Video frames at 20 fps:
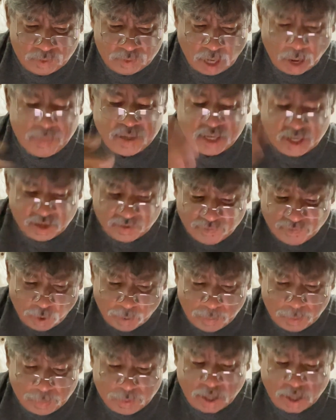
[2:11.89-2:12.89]
The
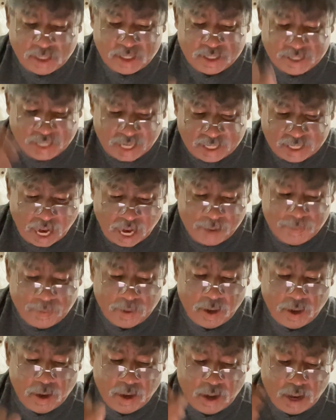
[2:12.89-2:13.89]
former president does have
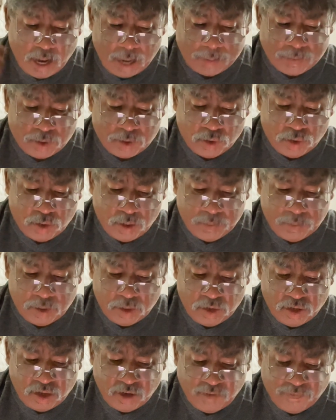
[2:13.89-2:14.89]
absolute
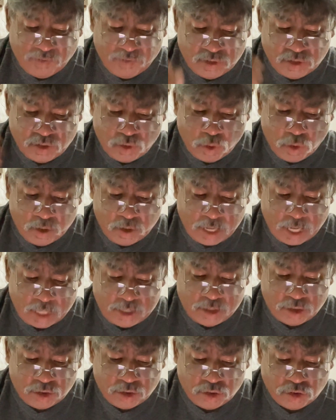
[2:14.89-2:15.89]
immunity for its core
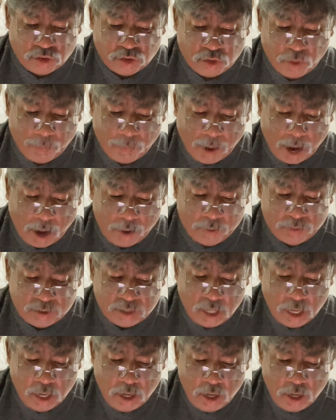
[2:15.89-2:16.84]
constitutional powers,